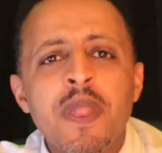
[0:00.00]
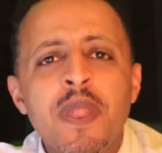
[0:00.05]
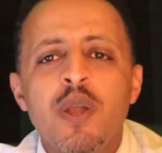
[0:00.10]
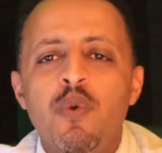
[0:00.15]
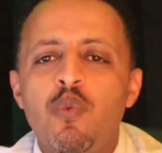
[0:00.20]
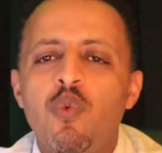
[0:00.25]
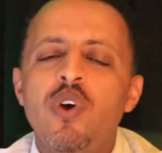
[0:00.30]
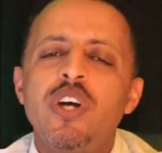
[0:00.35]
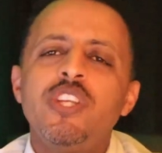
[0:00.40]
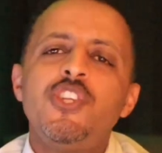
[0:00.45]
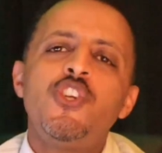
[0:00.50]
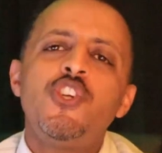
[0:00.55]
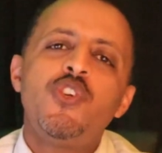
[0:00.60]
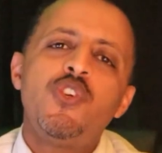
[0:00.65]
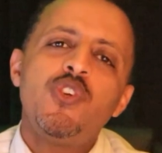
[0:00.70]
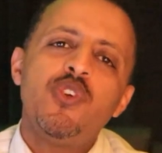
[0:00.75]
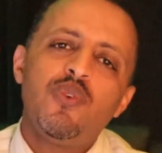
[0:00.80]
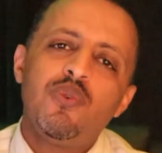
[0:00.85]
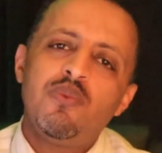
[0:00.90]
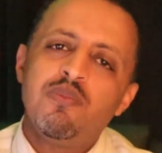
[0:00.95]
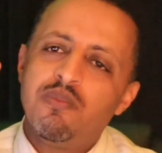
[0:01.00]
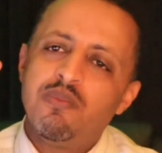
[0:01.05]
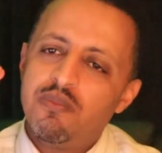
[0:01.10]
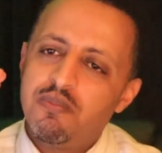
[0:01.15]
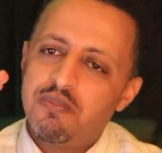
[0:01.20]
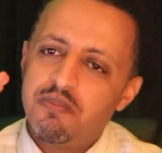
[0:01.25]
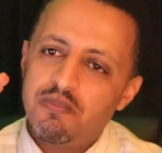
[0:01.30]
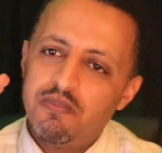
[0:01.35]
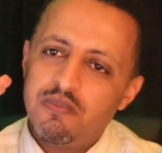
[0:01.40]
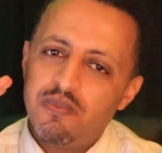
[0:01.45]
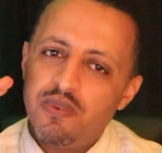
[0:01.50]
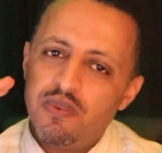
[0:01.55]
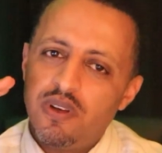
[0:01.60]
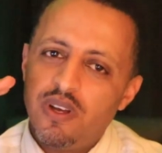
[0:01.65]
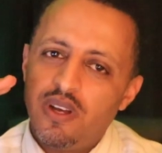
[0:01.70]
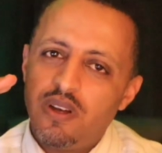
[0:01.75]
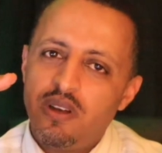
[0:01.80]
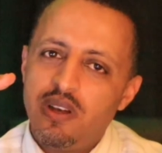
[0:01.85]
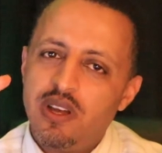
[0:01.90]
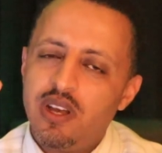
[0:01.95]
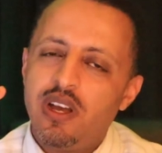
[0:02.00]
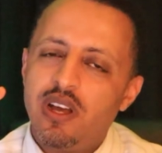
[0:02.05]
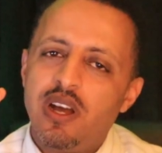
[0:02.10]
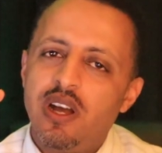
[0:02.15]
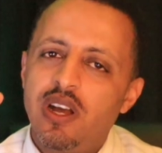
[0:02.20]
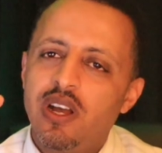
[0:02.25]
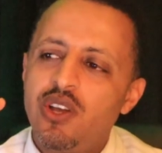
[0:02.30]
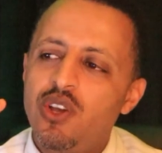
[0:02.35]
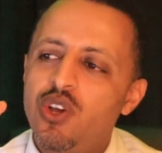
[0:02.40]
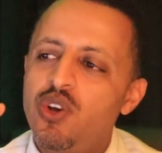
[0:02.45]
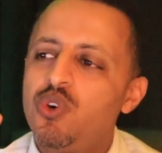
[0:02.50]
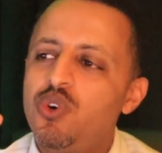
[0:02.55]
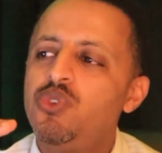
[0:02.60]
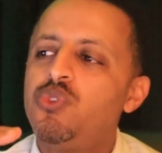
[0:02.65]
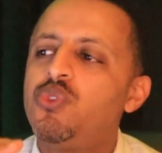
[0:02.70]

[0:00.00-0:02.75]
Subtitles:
Once you go